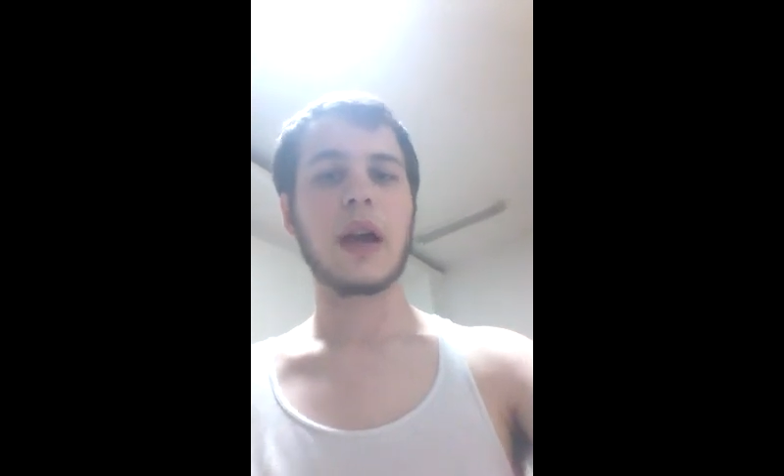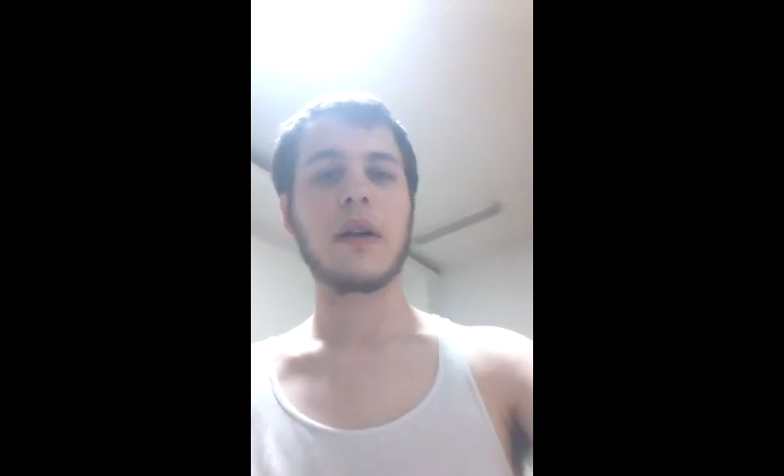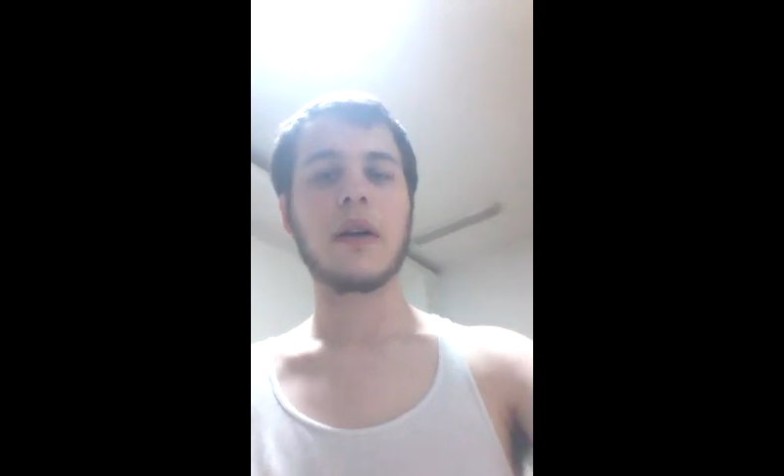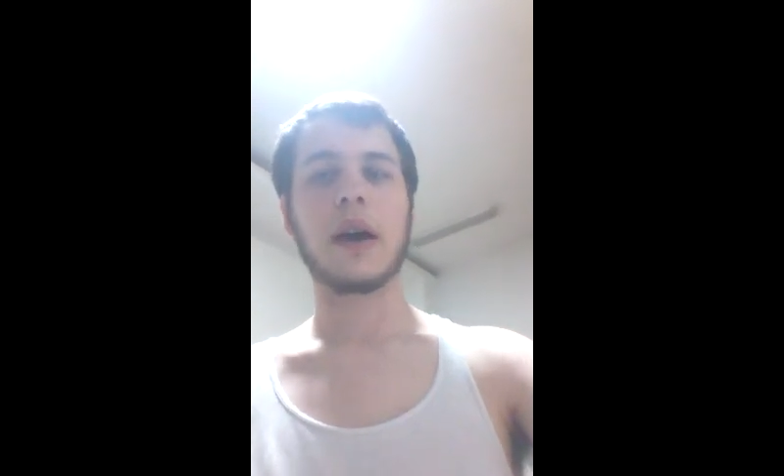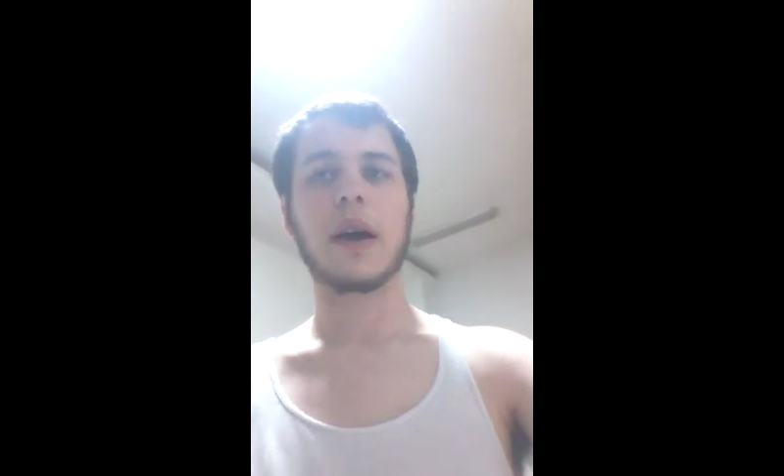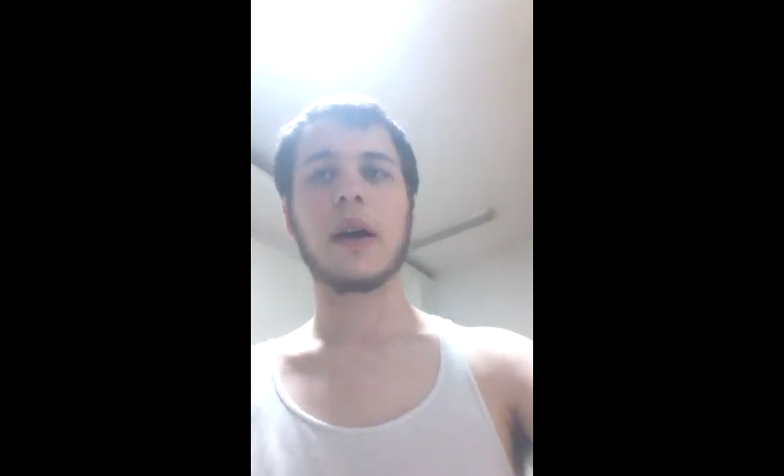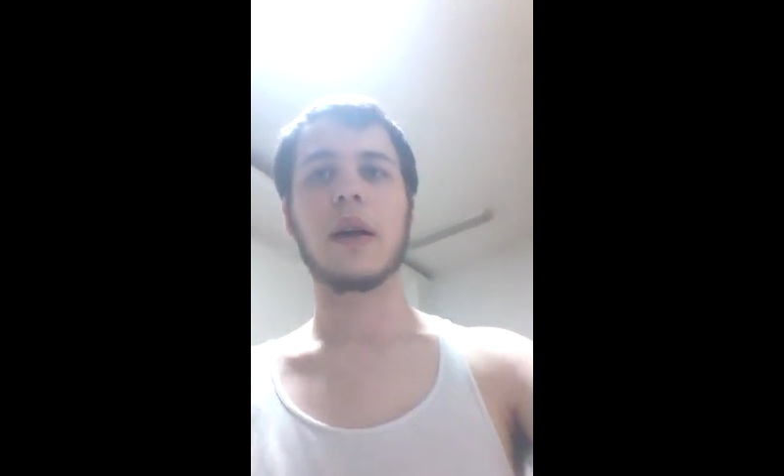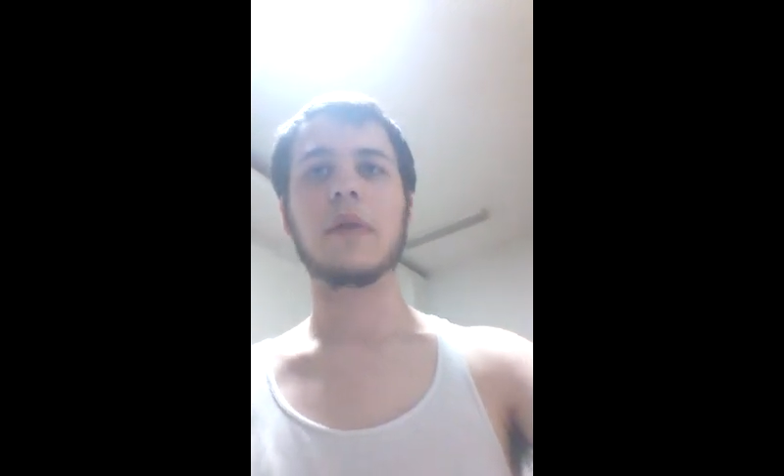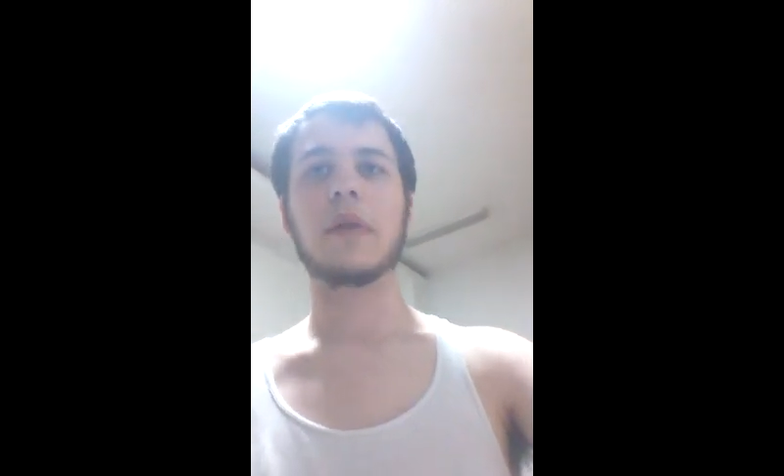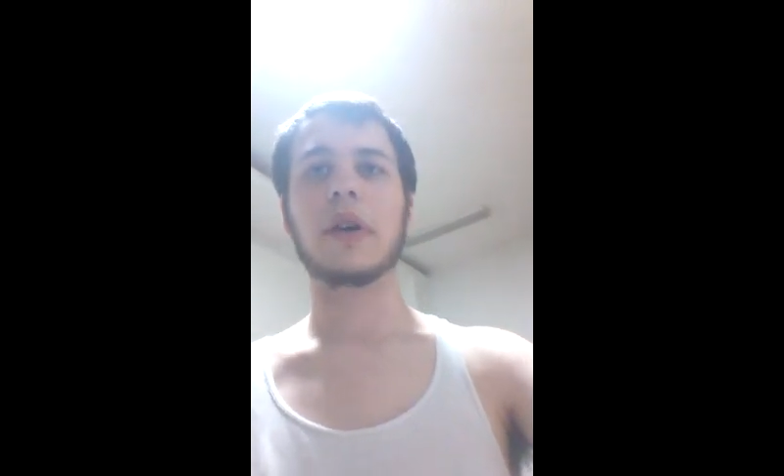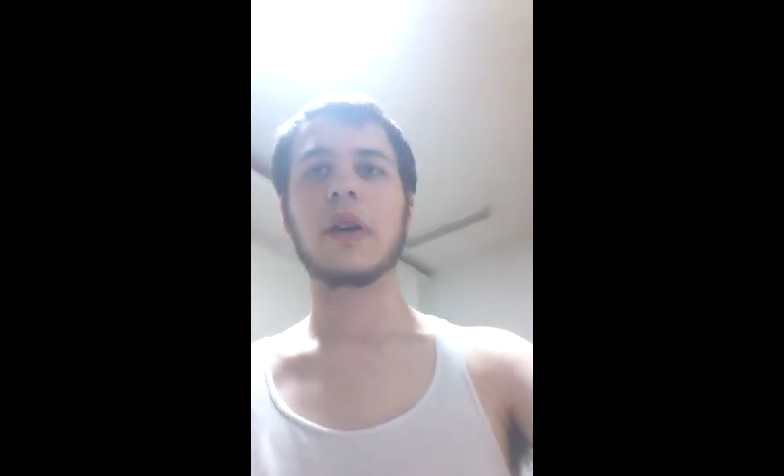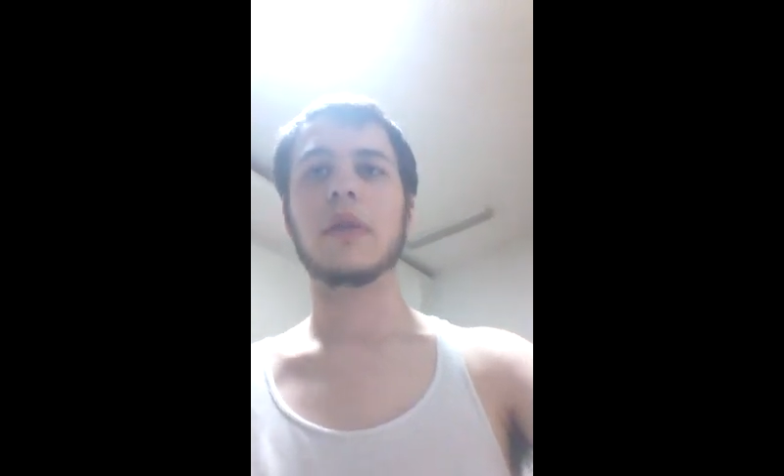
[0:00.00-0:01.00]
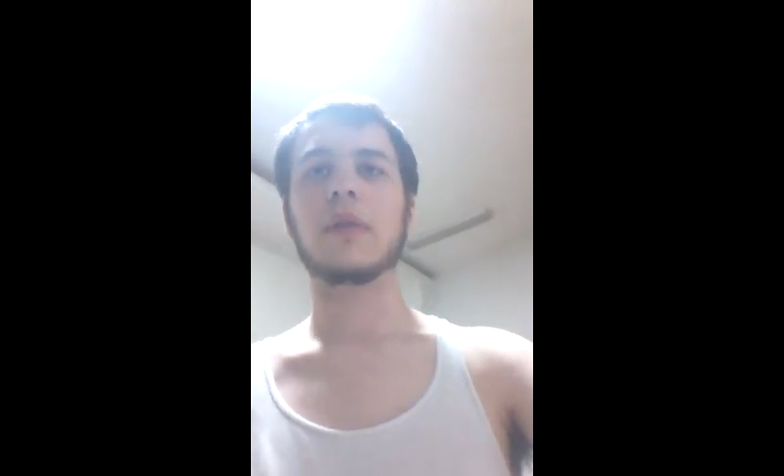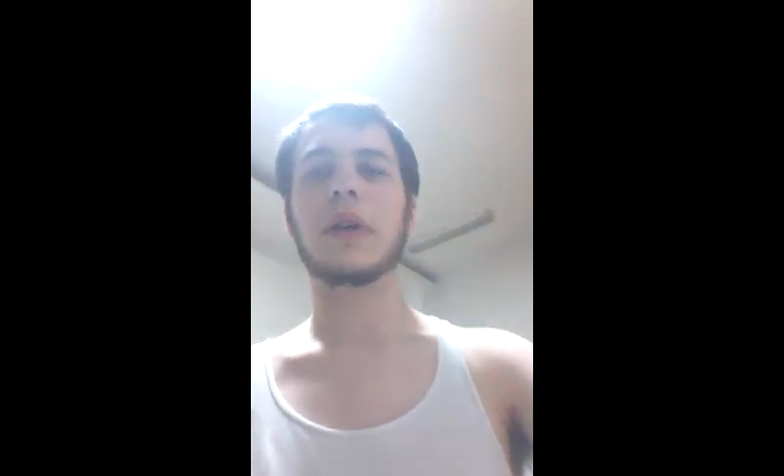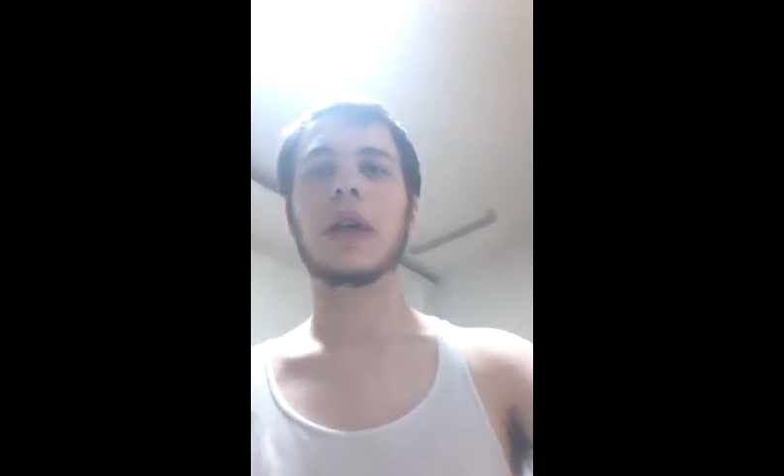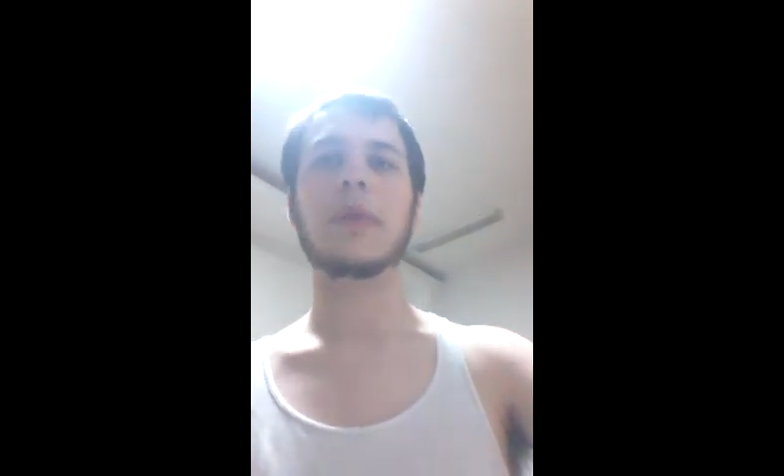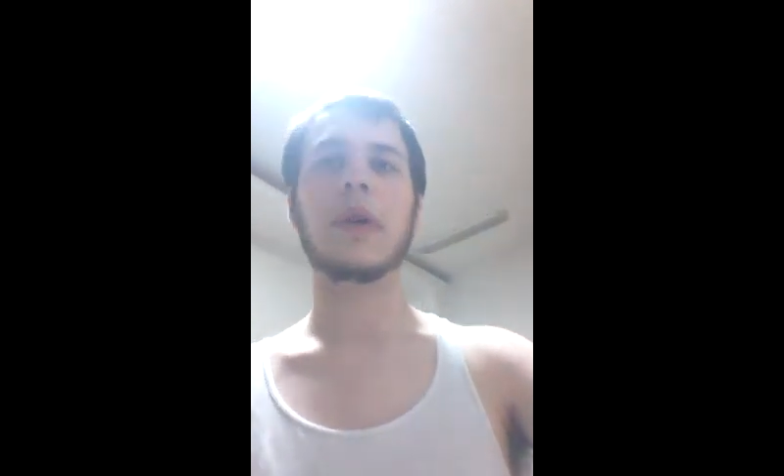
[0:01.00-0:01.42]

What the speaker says: I will keep on